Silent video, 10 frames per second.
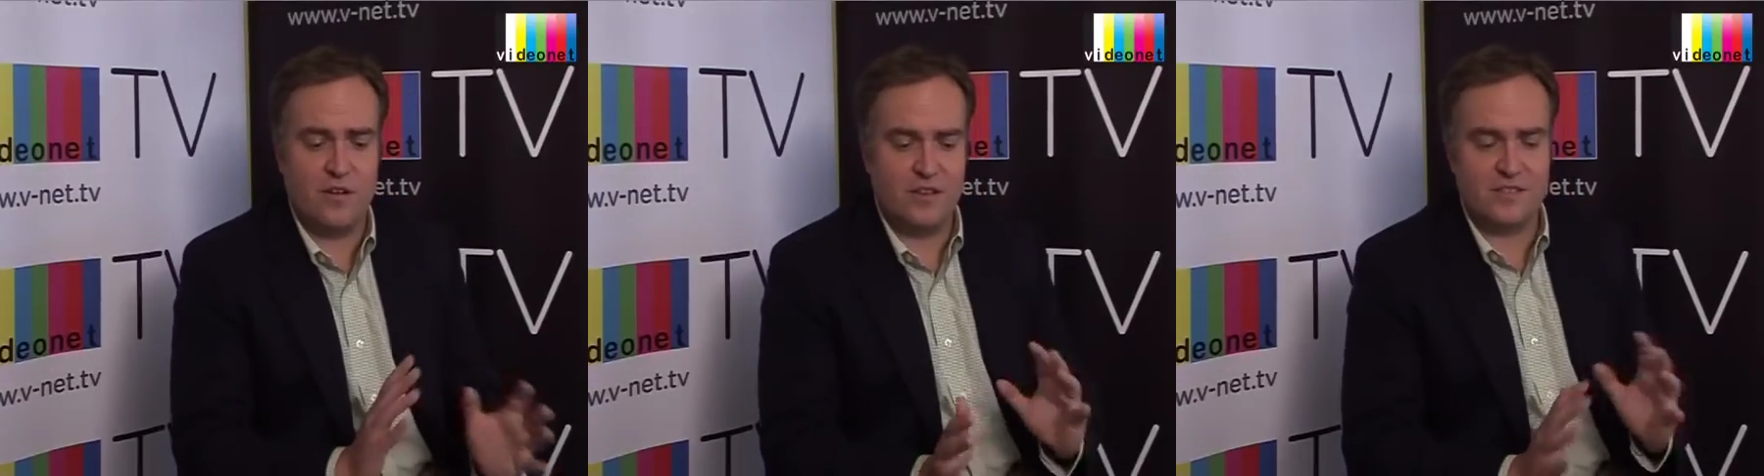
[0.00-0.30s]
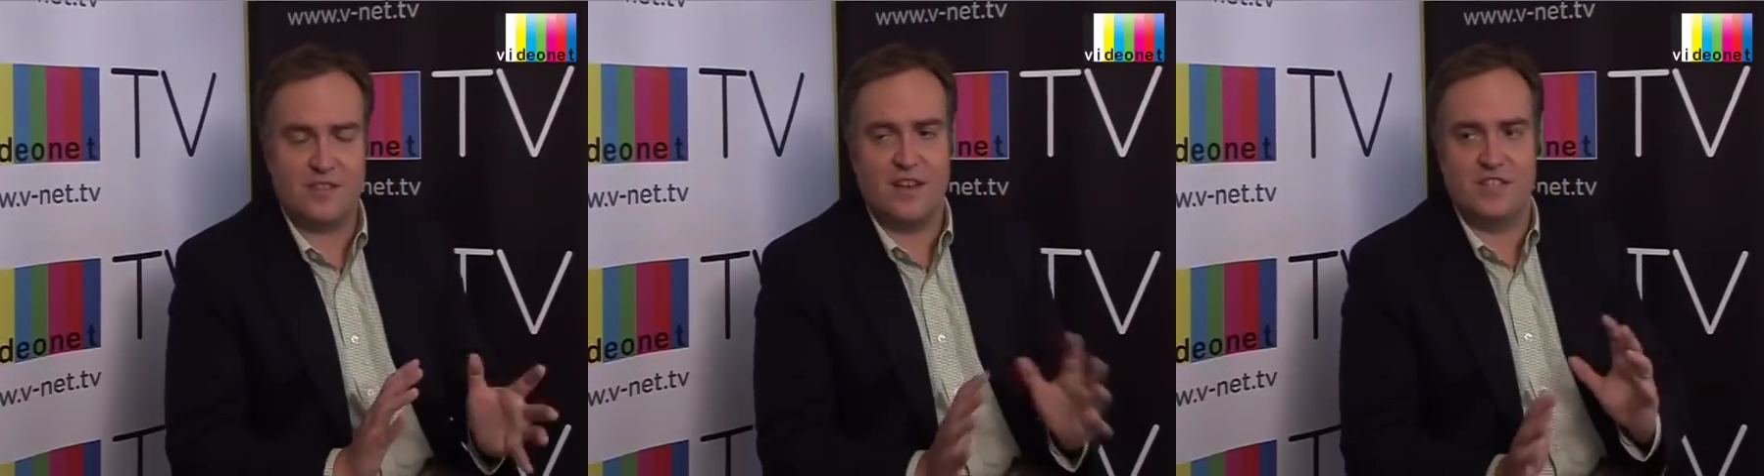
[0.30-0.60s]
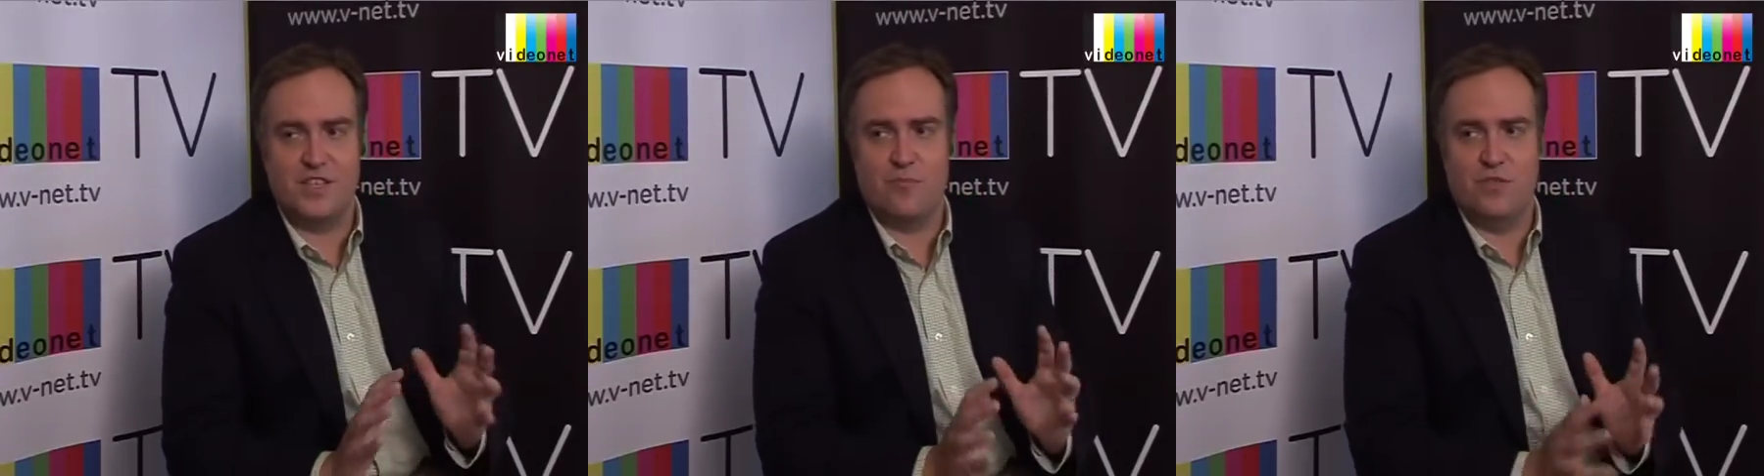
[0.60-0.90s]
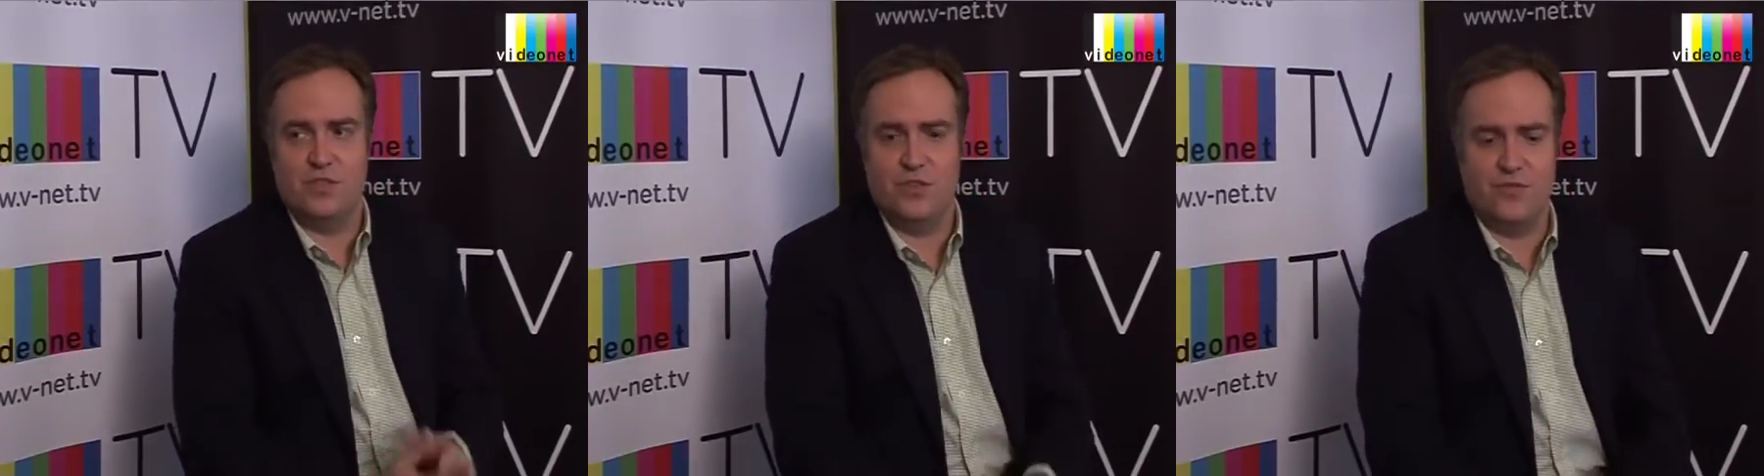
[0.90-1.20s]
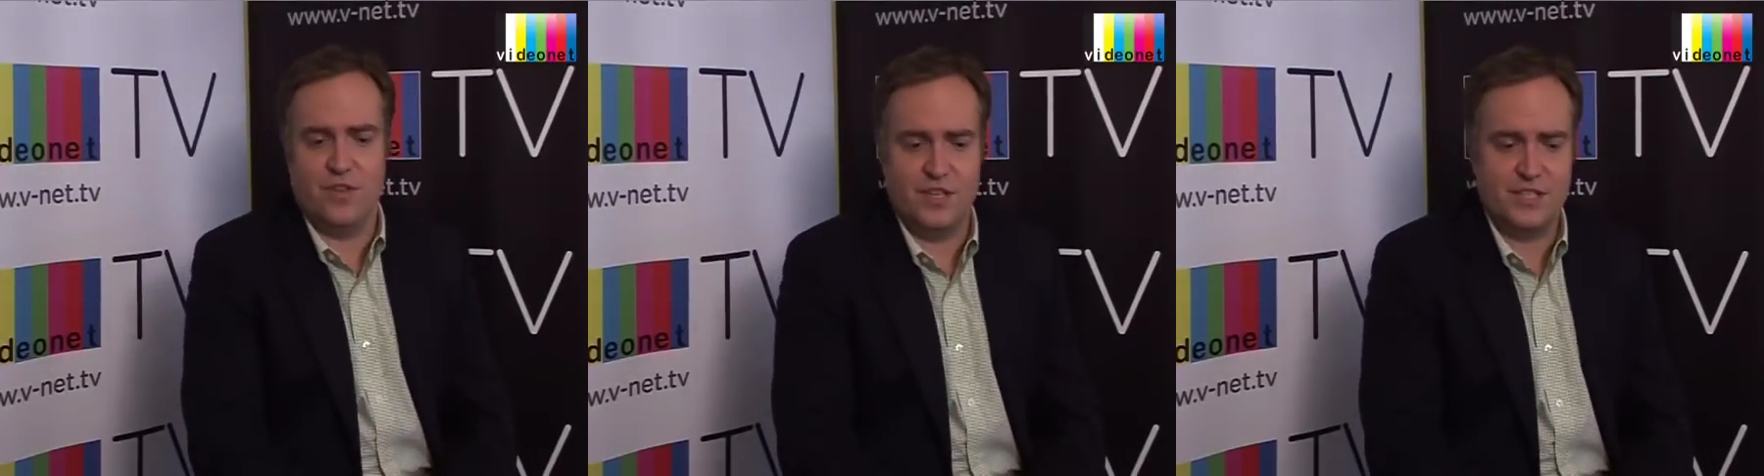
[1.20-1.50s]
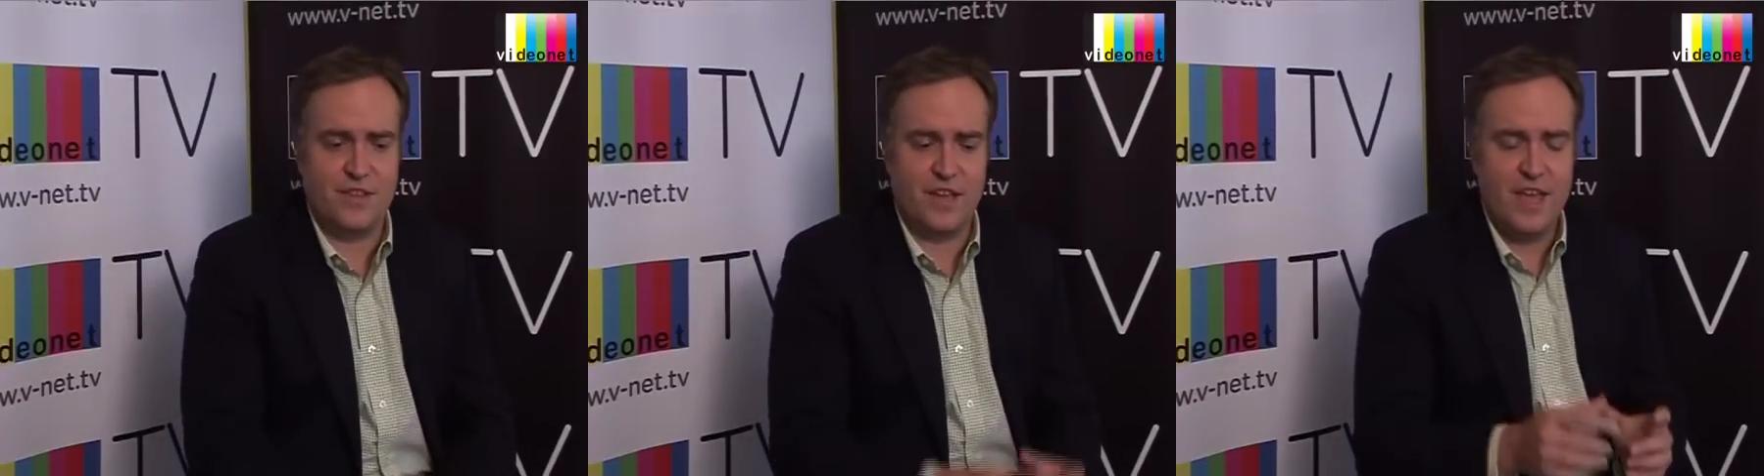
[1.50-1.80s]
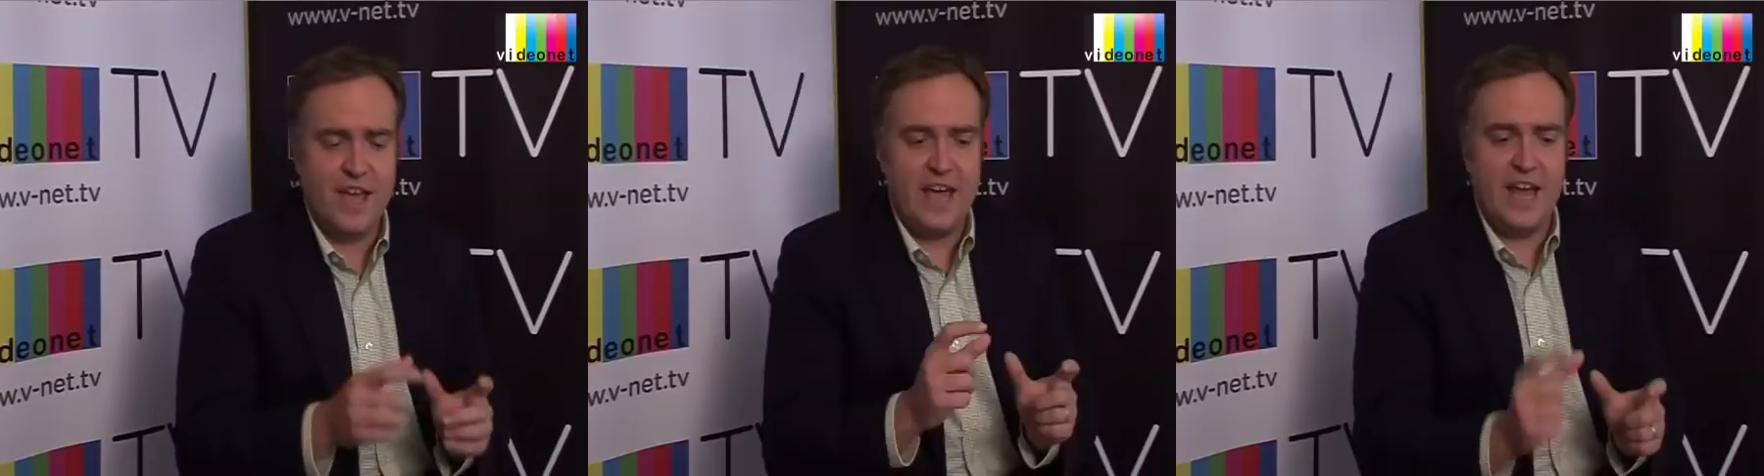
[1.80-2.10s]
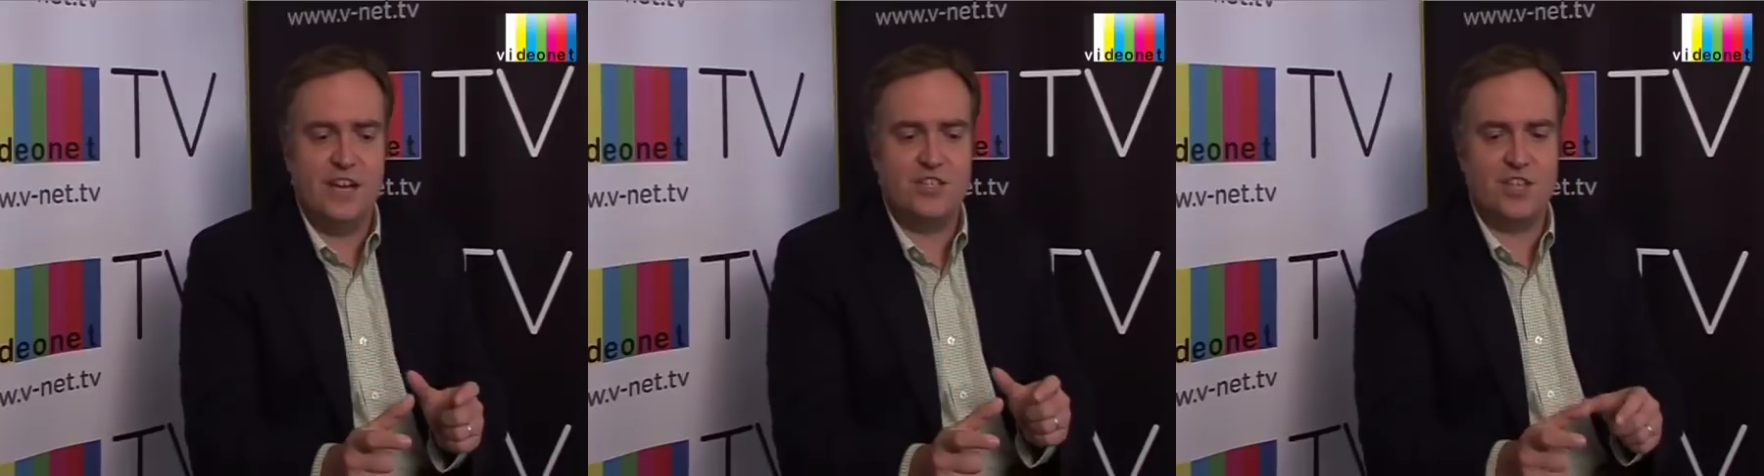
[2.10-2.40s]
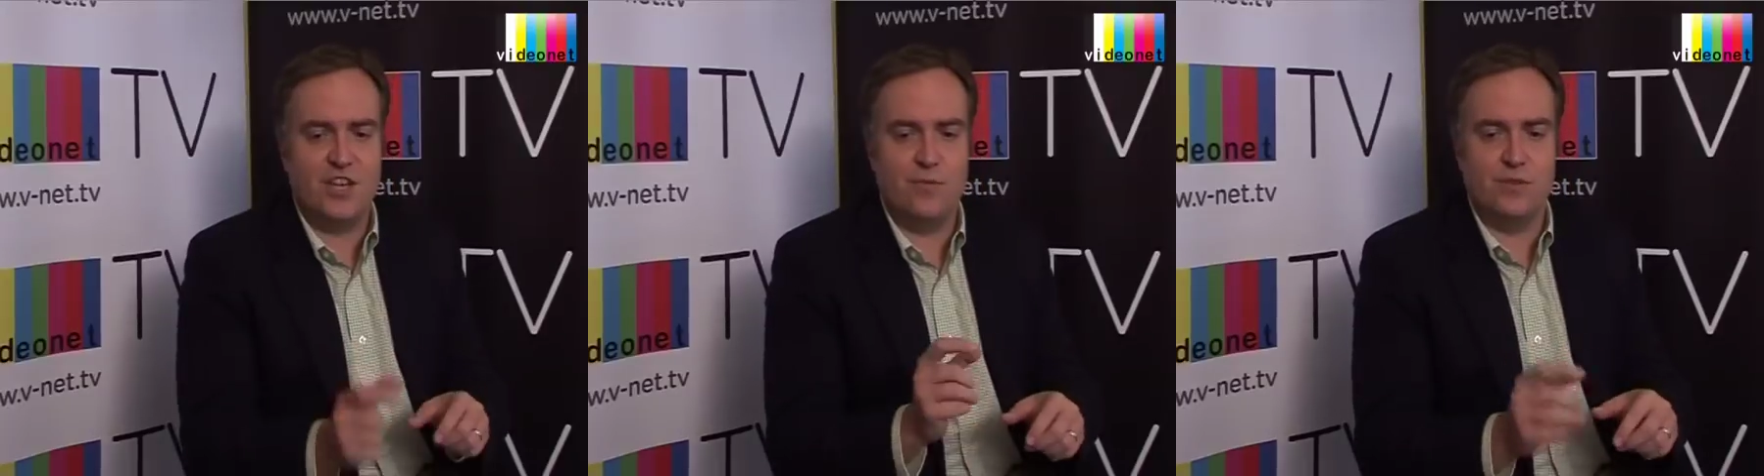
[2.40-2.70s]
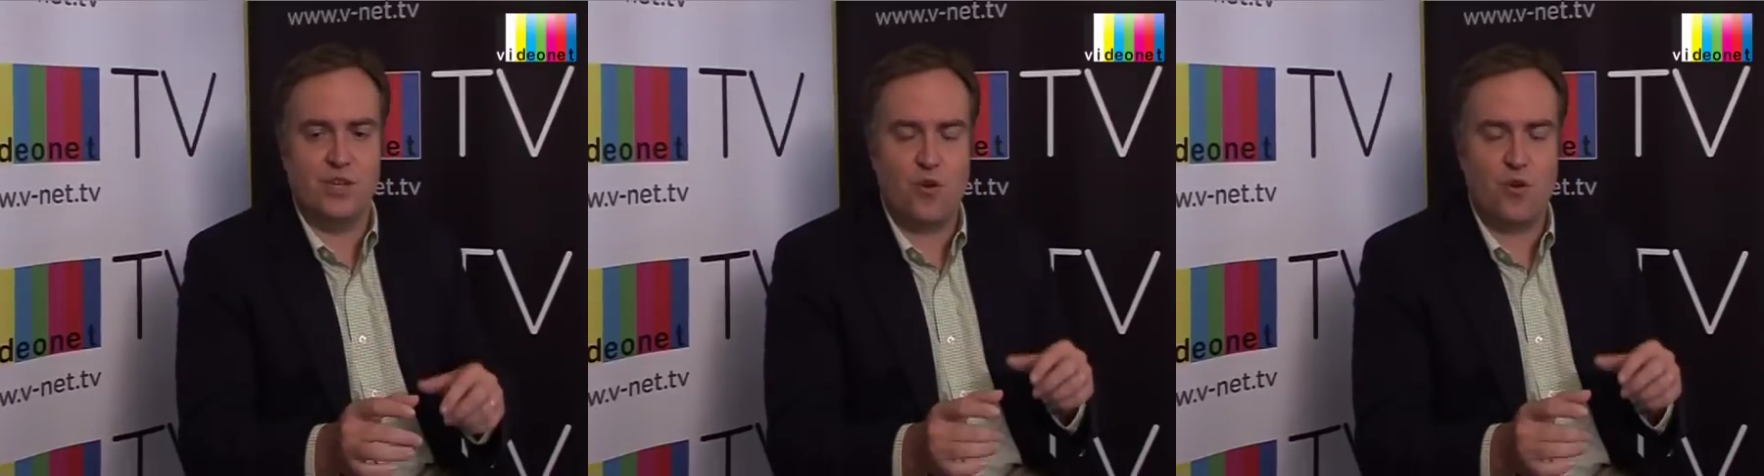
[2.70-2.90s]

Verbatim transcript: like to kind of separate two things. I think HD was a